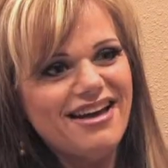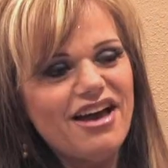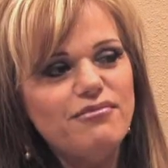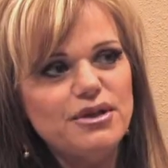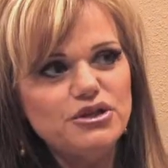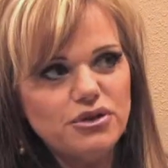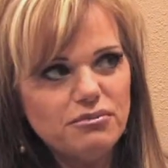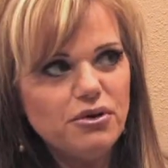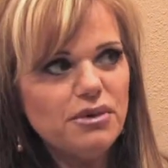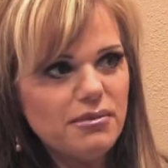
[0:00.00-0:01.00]
I've been doing
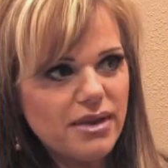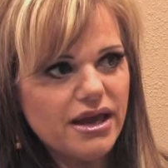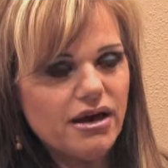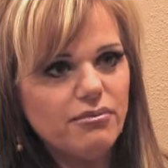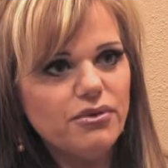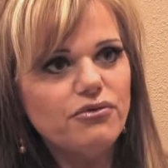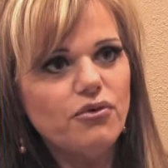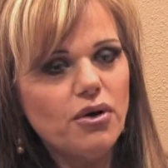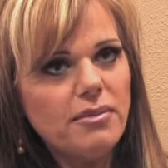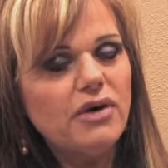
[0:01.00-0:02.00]
permanent makeup
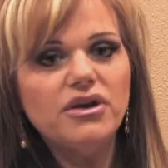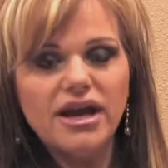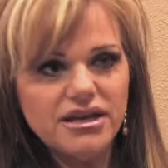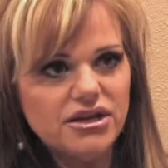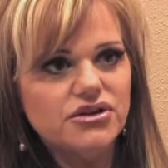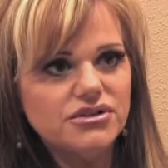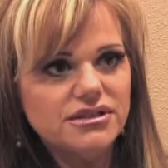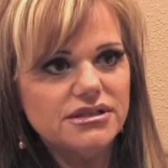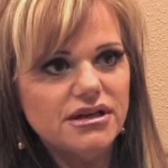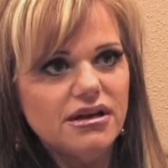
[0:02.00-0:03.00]
for about 9
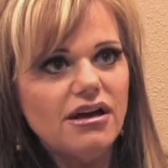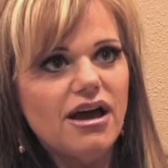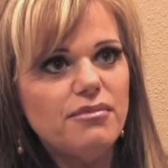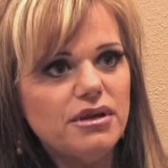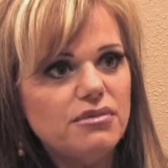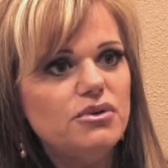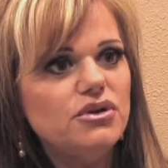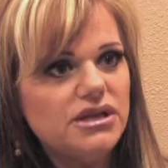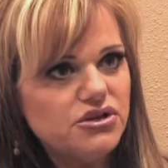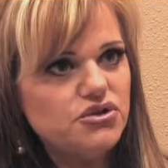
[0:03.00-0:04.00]
years. I've been in the
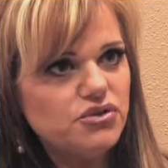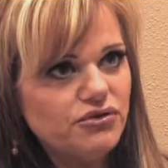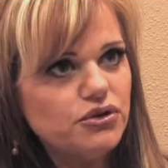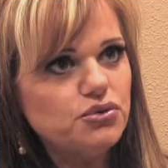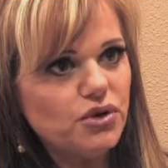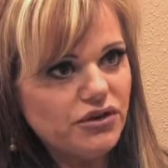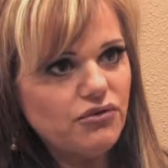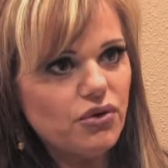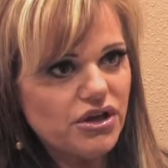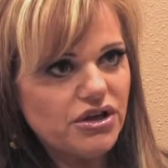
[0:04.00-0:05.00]
beauty industry for
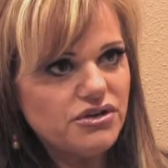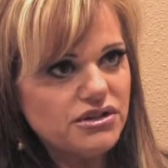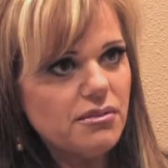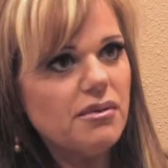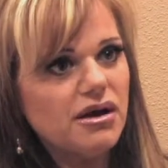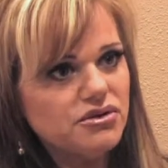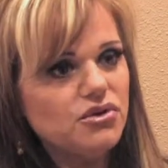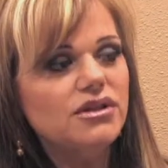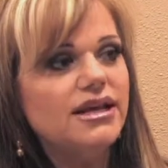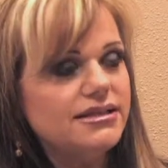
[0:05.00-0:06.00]
24 years, and I'm also
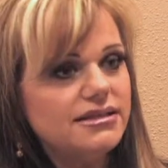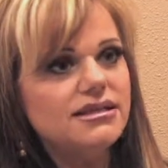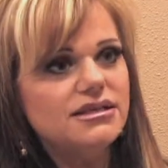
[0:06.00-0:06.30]
a licensed